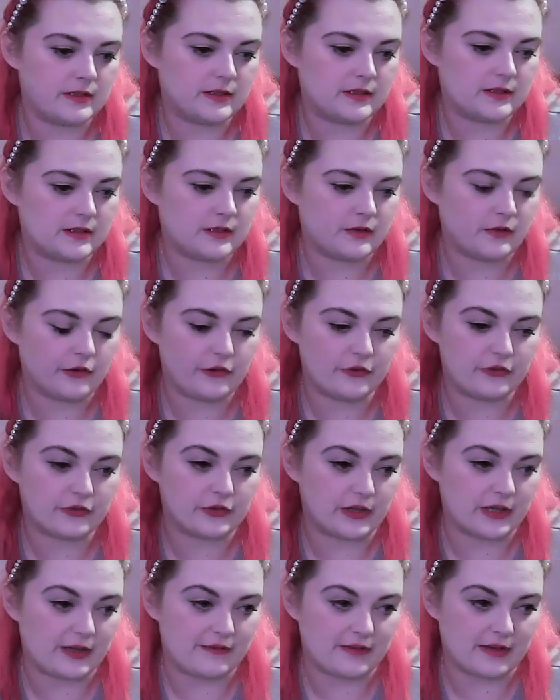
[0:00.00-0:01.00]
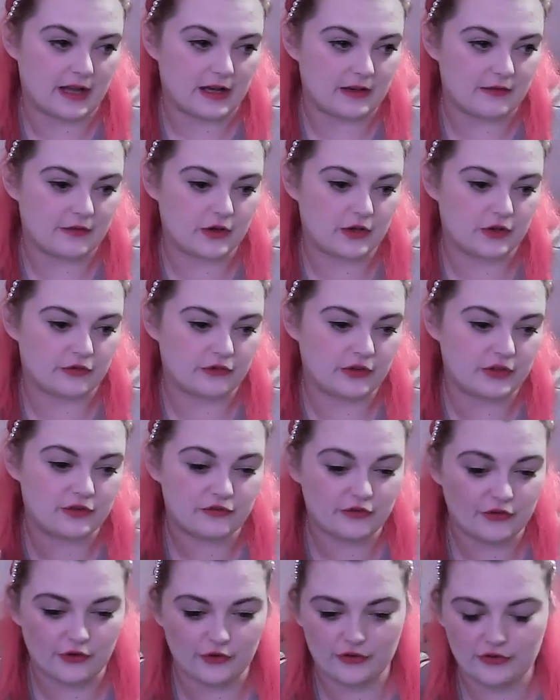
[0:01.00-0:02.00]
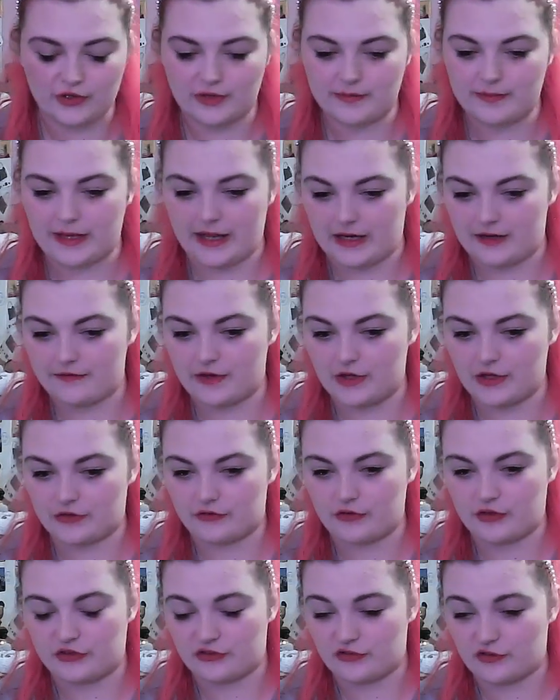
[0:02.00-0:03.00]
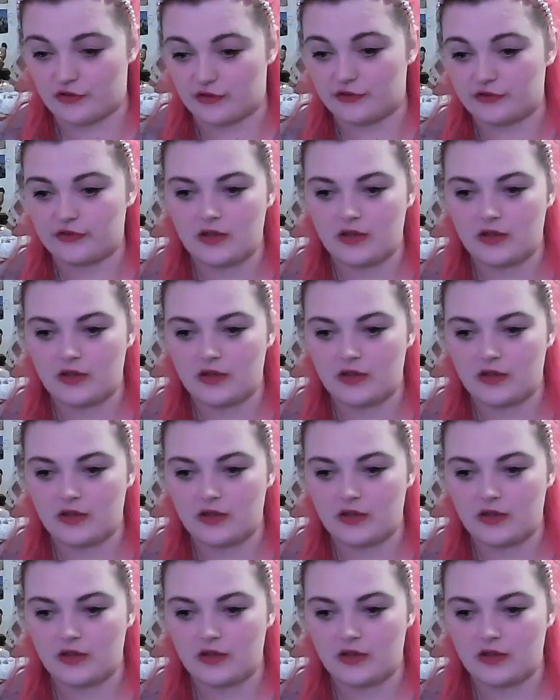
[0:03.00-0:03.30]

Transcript: They're always going to have an anniversary. There's always going to be anniversary stuff.